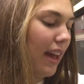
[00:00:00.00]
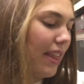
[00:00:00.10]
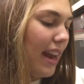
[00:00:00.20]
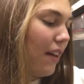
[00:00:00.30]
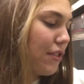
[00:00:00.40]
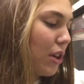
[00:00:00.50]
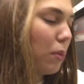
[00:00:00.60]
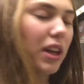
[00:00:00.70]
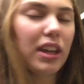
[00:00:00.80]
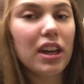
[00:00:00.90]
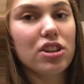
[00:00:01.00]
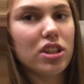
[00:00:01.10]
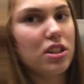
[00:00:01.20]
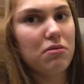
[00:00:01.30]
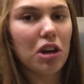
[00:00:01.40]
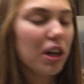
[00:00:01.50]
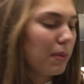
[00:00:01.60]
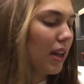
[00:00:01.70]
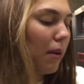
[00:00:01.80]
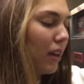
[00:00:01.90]
And then after a week it just started
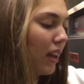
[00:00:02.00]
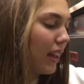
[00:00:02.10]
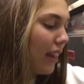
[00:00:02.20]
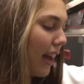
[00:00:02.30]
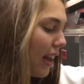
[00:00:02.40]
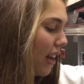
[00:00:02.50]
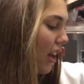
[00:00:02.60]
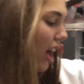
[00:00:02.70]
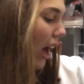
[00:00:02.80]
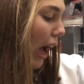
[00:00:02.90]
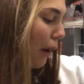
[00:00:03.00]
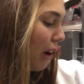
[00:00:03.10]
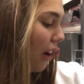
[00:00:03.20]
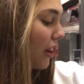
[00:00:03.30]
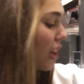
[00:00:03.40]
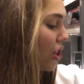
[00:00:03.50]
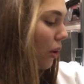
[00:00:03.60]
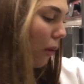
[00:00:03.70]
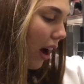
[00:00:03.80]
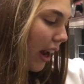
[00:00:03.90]
becoming like that. I'm not really sure
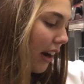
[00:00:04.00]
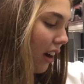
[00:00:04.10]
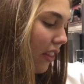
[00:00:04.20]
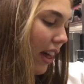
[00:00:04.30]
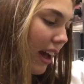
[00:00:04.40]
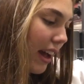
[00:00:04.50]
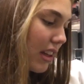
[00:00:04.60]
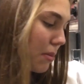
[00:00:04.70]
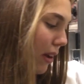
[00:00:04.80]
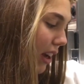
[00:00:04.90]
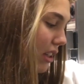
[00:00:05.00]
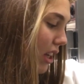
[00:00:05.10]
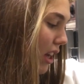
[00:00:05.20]
why on that aspect.